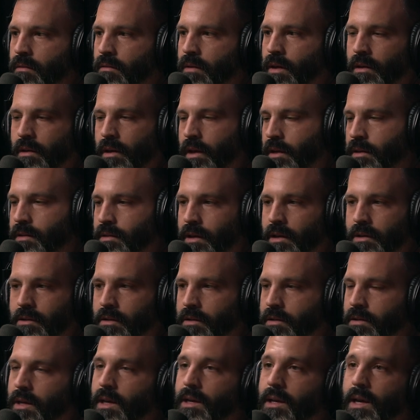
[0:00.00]
like I said,
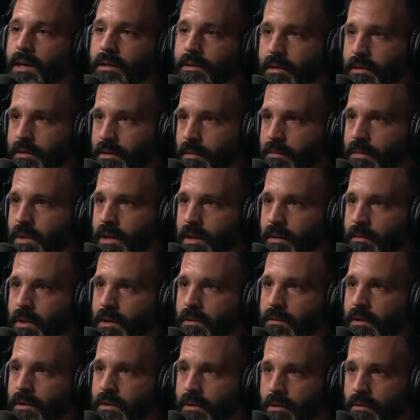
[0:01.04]
just say yes to something and be
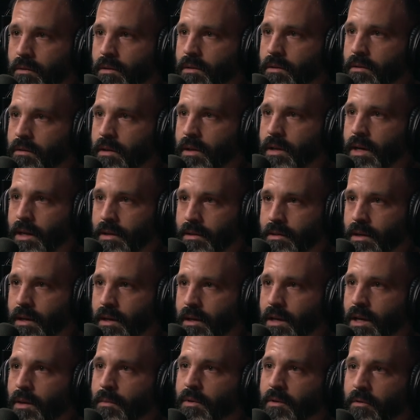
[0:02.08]
able to do it the next
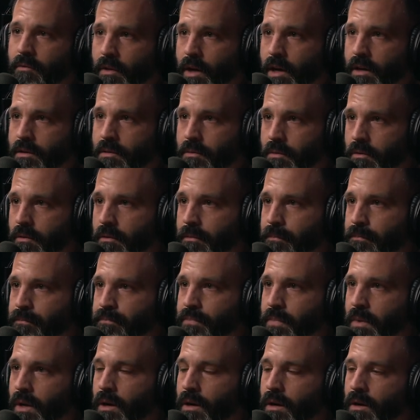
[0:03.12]
day. Keep us flexible.
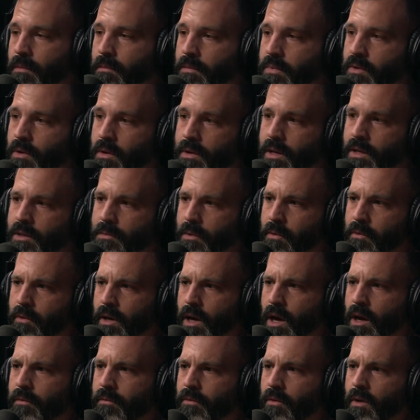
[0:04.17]
Mm-hmm. Um, so I think it's been
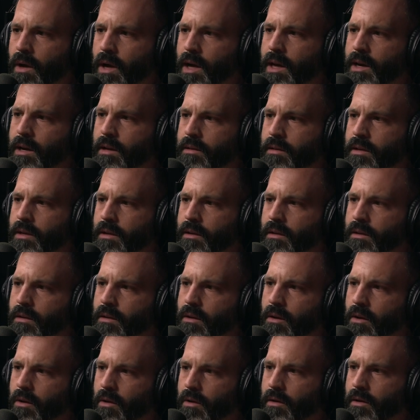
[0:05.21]
really helpful. And I think
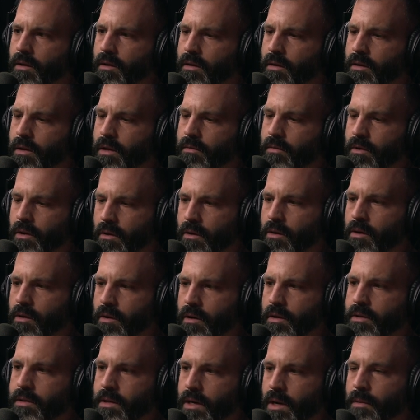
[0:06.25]
our even our
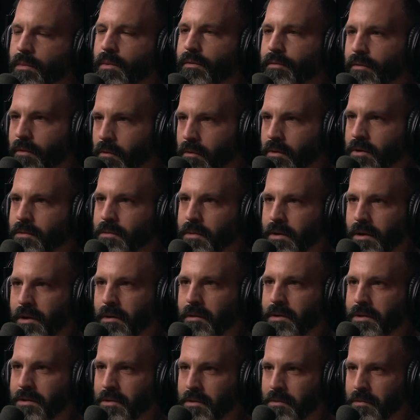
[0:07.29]
current setup, of course, we could
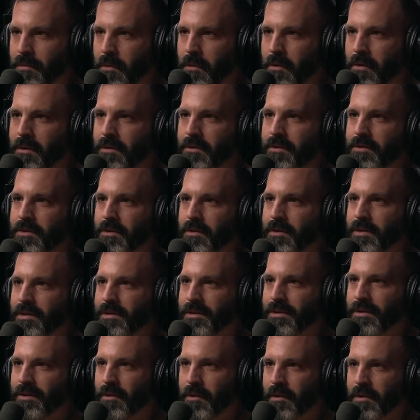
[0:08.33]
always use more. And there's
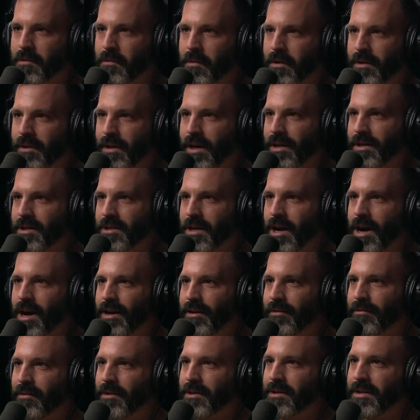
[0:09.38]
always you're always one light shy
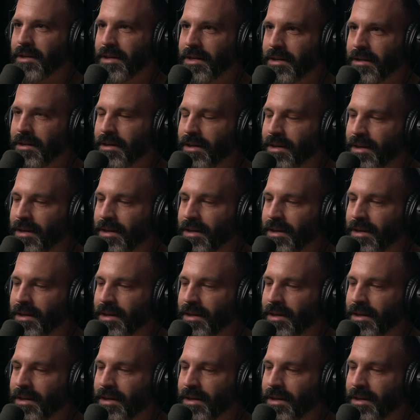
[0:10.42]
of what you need.